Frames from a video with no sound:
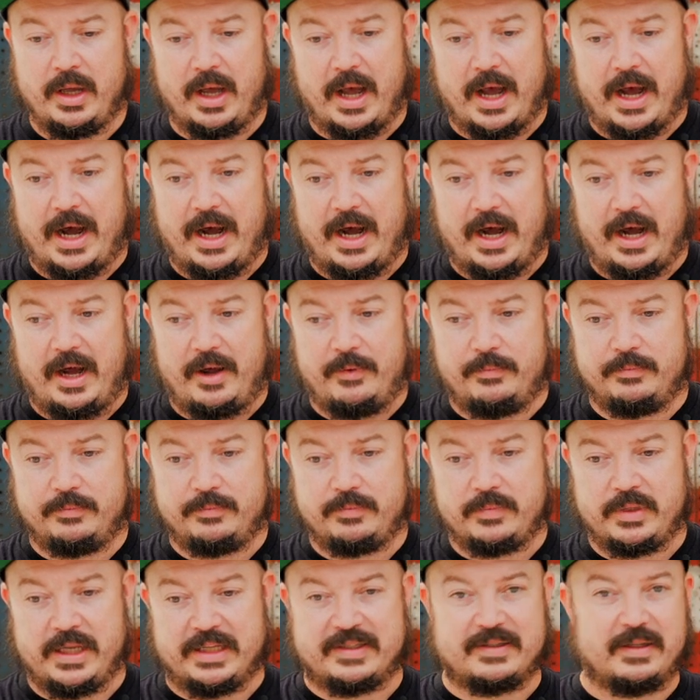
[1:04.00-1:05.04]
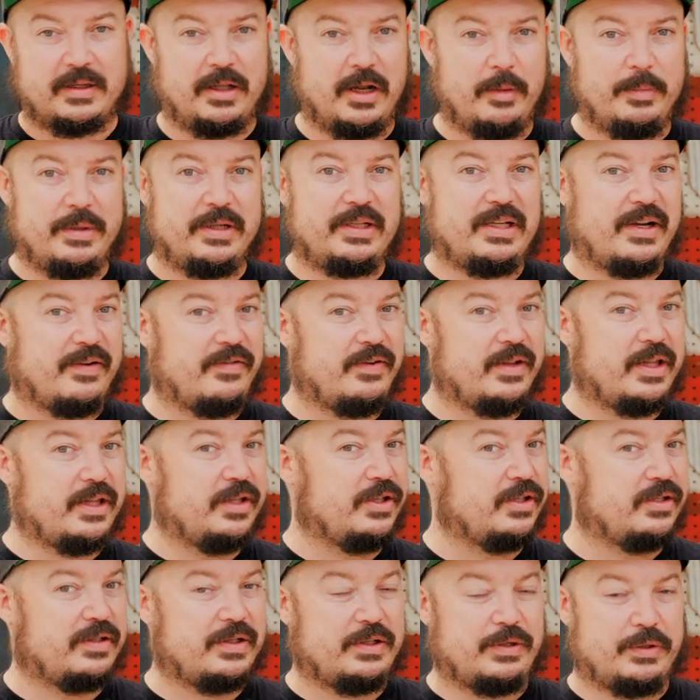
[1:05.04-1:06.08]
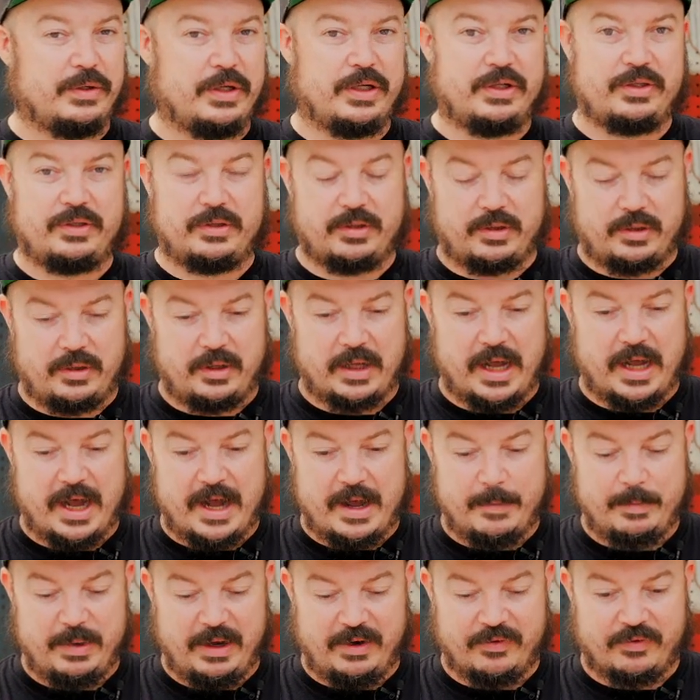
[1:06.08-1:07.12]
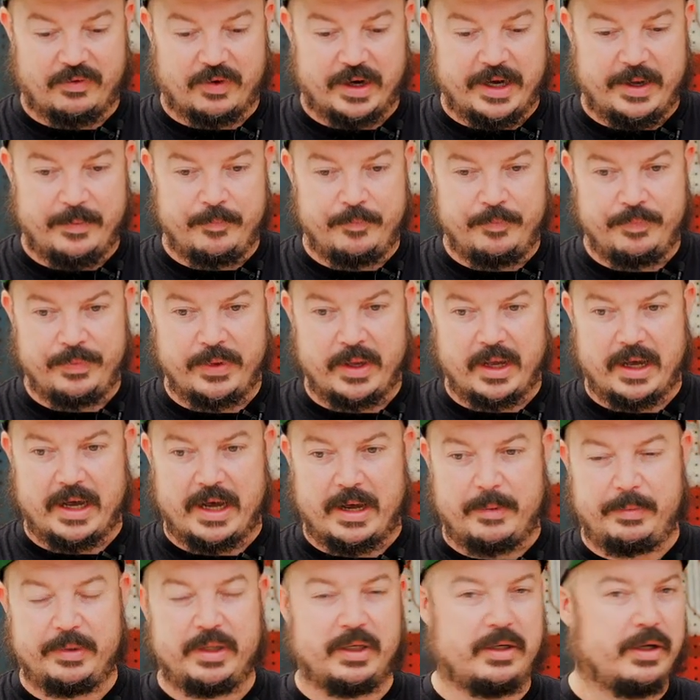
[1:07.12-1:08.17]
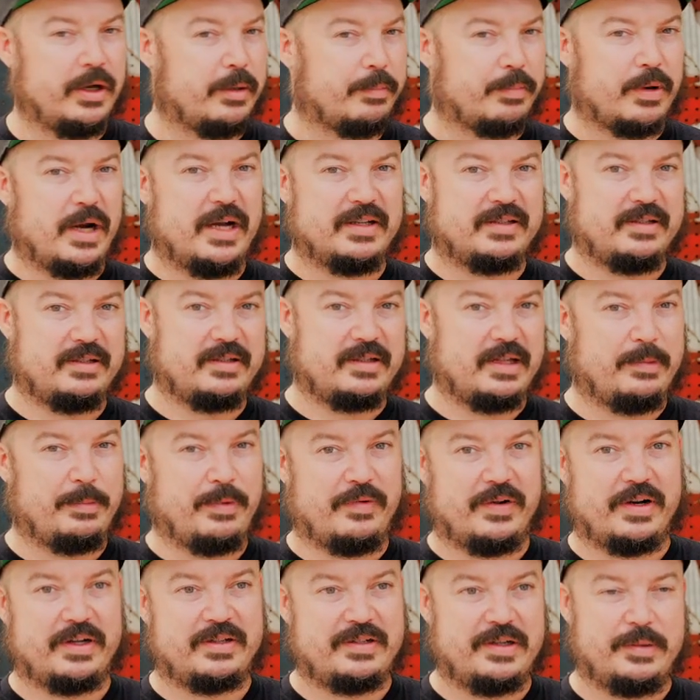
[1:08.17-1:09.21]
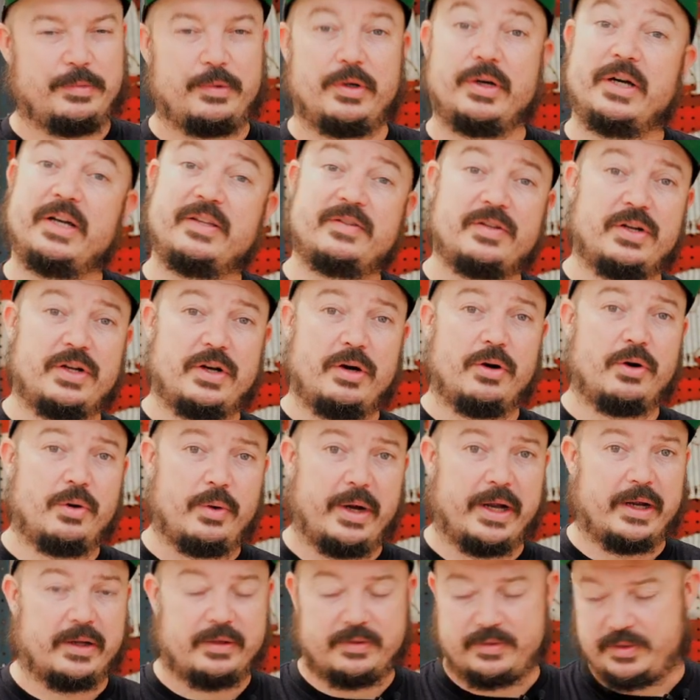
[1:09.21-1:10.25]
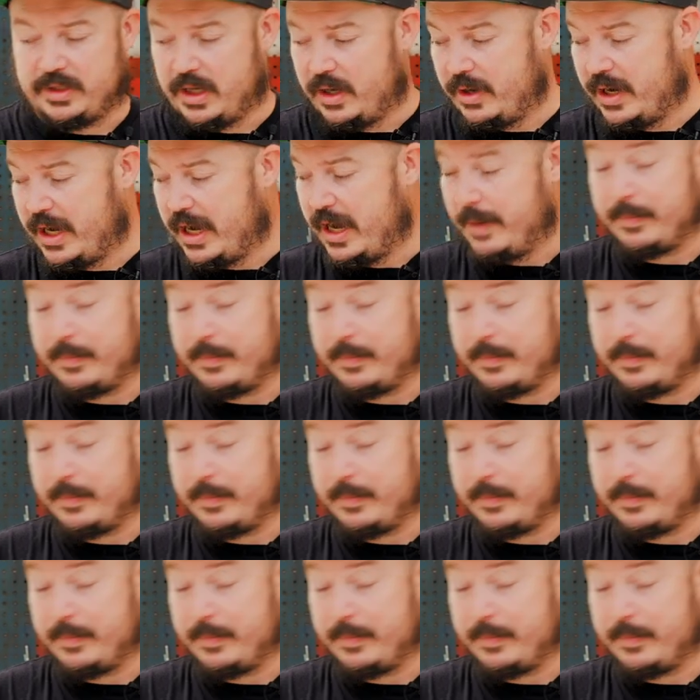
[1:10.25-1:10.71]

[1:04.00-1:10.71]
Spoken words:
It's a little bit different than just the traditional beef rib, but the cook process could be very similar, and it's going to go quick. So I'm